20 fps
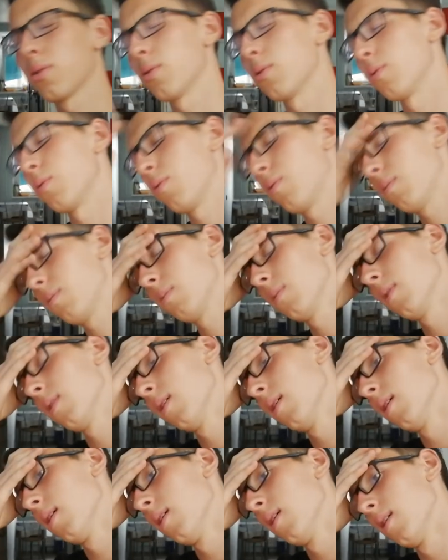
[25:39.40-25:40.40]
of oh,
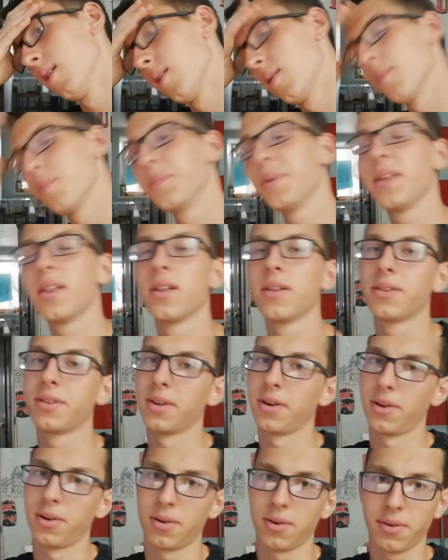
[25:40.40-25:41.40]

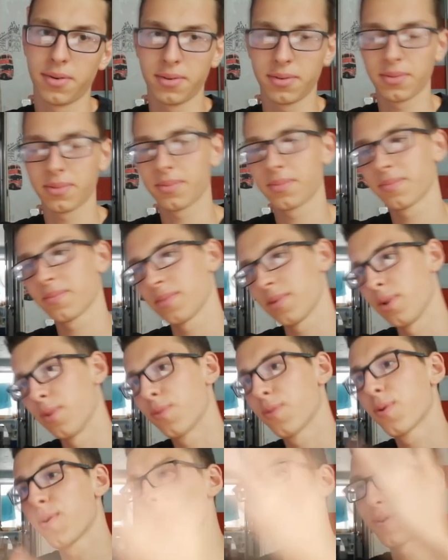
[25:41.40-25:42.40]
military
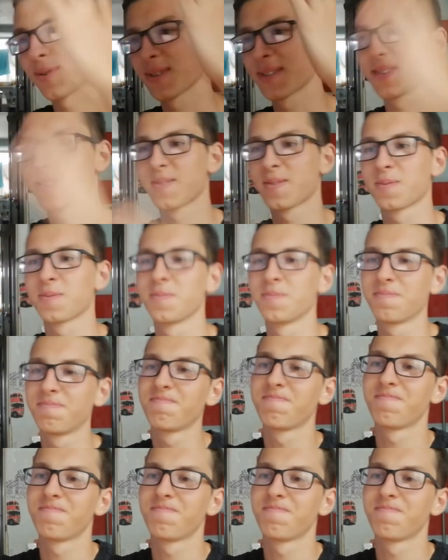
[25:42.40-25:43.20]
of course